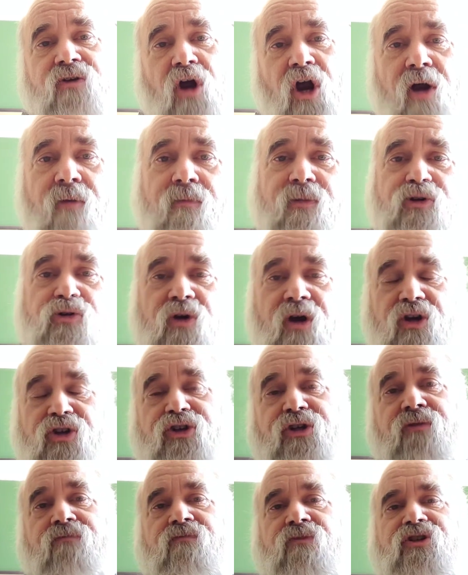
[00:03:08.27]

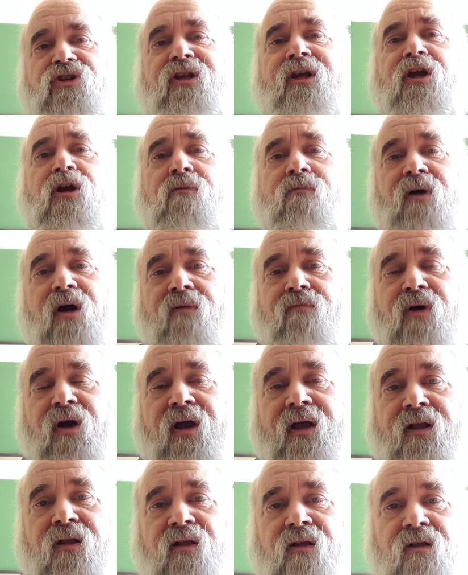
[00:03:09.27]
Arbitraging, sneaker bot
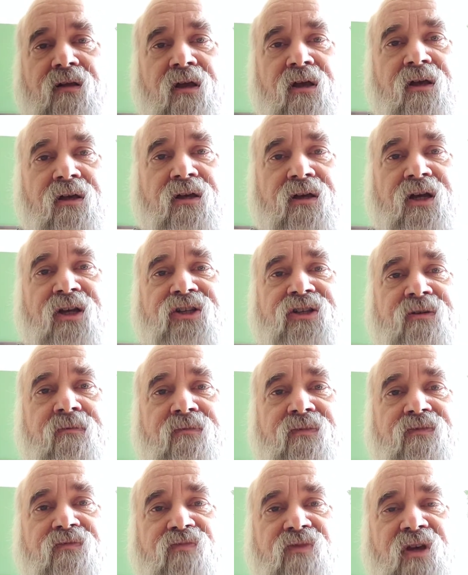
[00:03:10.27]
buying,
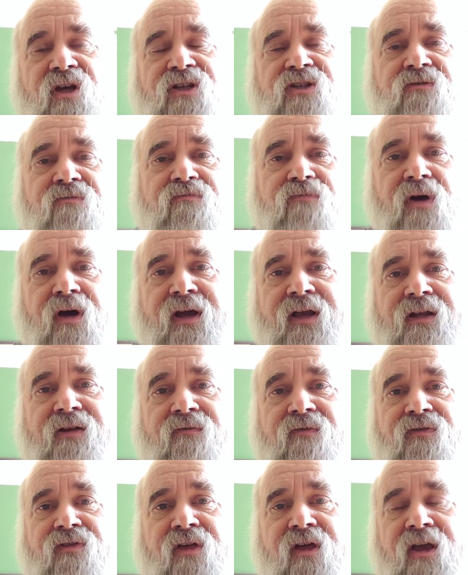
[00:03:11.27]
custom buying
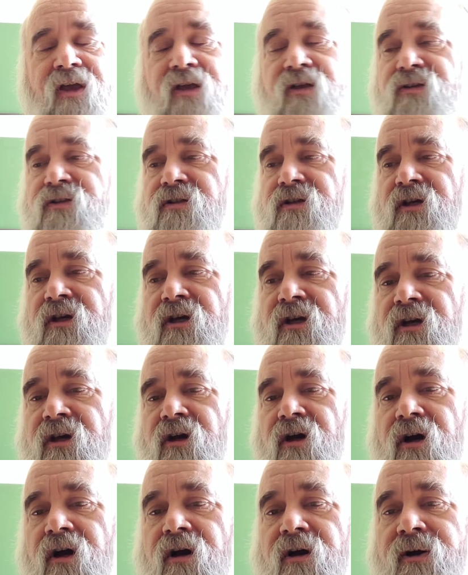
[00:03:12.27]
of things.
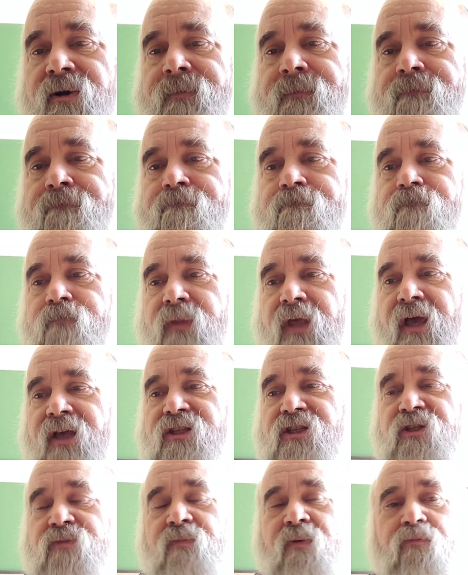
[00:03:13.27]

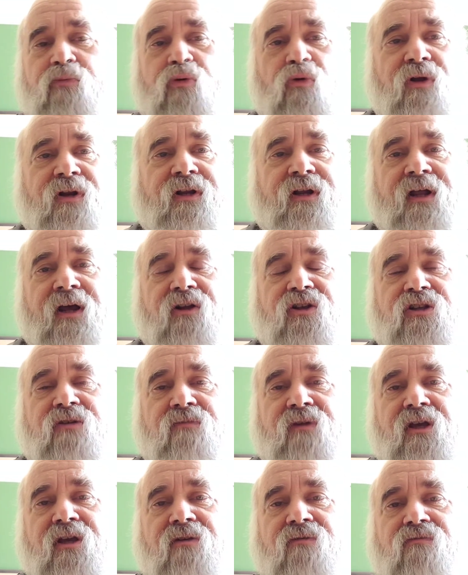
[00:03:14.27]
As it's been pointed out to
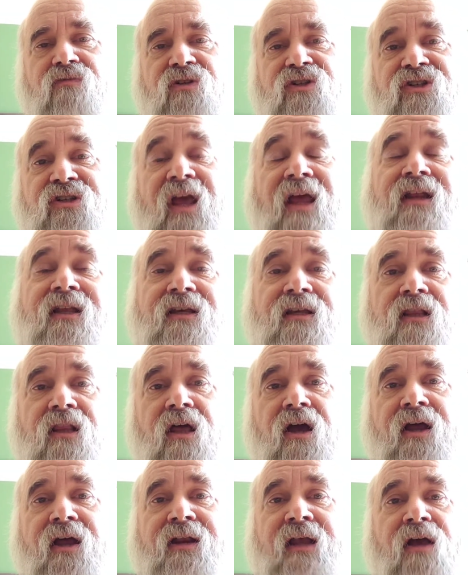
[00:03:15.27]
me, standing in
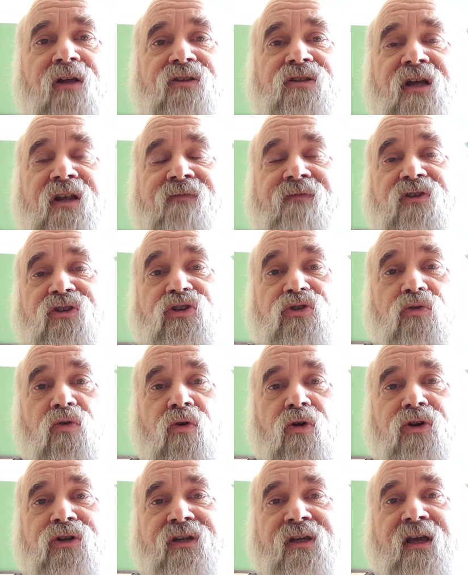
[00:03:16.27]
line outside of a
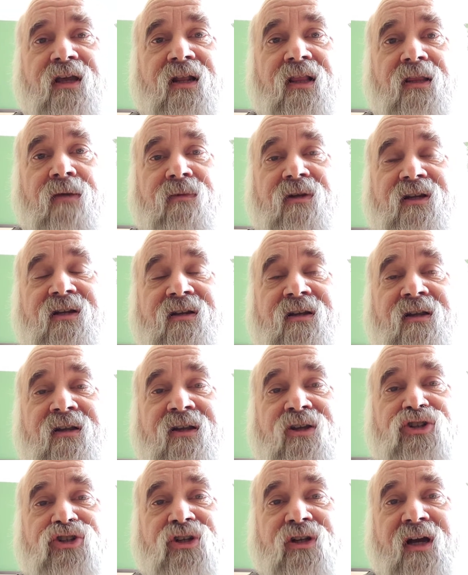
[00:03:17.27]
store to get a limited
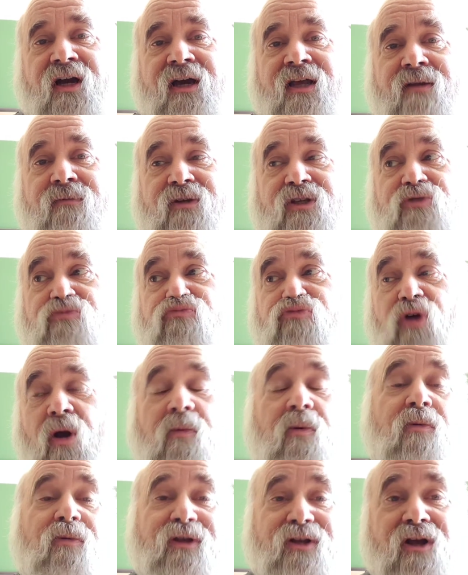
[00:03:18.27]
edition item is
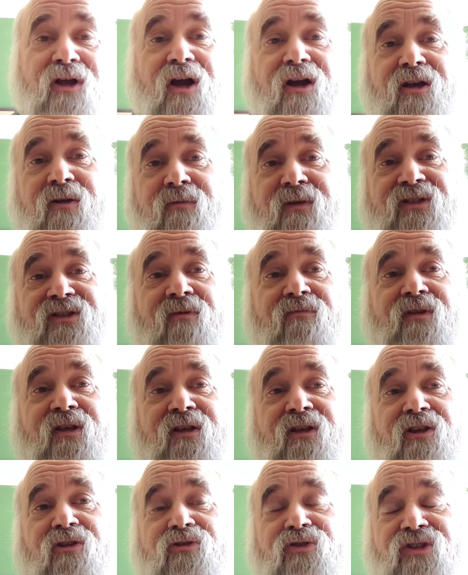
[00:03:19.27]
probably not going to be
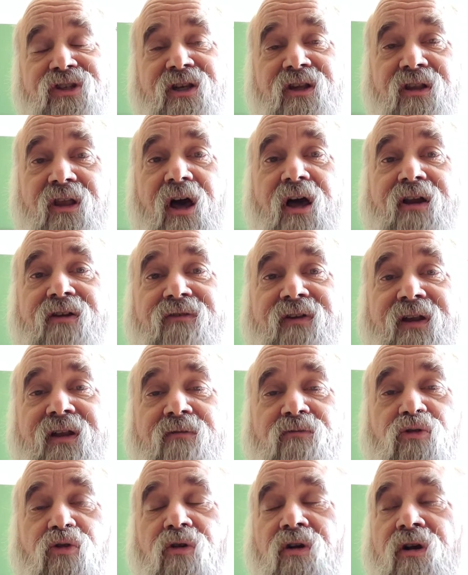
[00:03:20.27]
something that you see a lot of
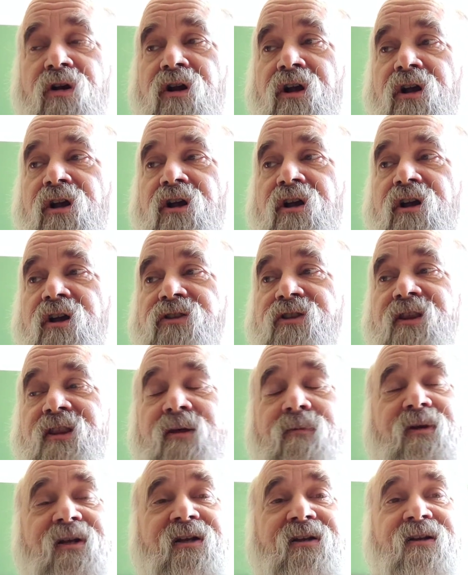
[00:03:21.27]
anymore. The
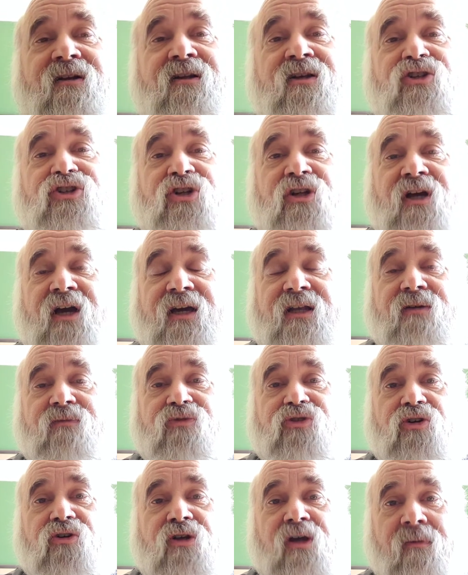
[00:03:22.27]
limited edition
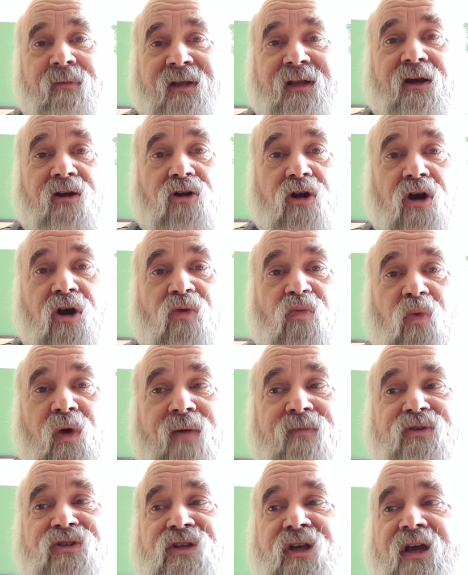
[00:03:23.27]
items are coming out on
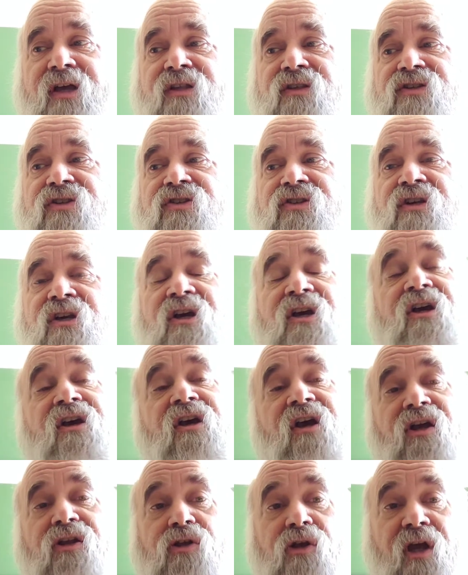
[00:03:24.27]
websites,
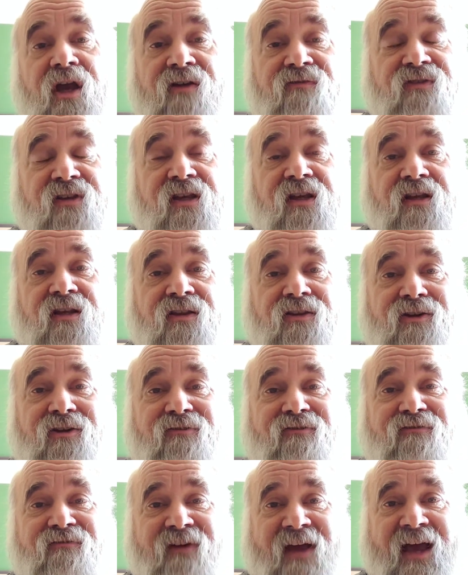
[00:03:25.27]
and you have to get in there
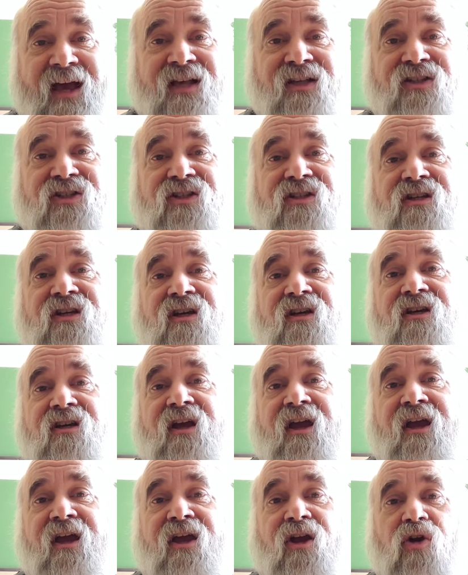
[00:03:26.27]
fast
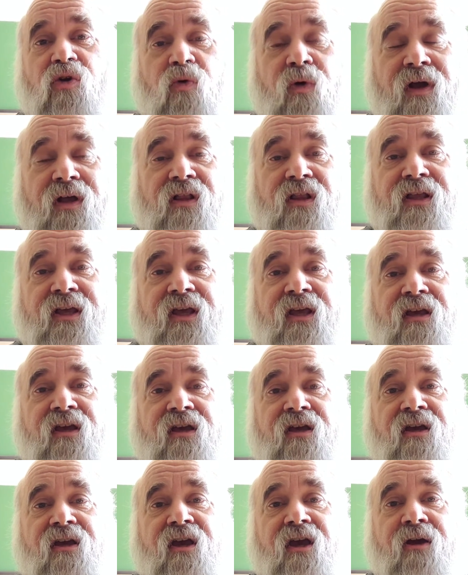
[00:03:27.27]
and quickly
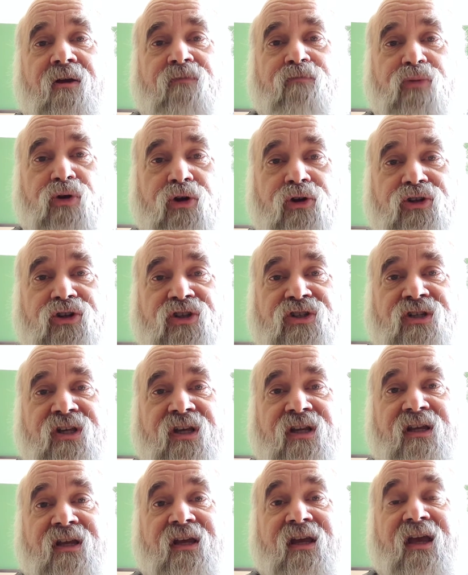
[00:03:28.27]
and purchase
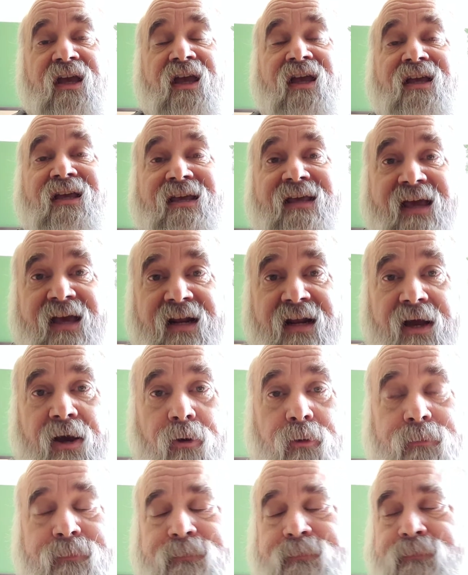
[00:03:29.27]
it and get out.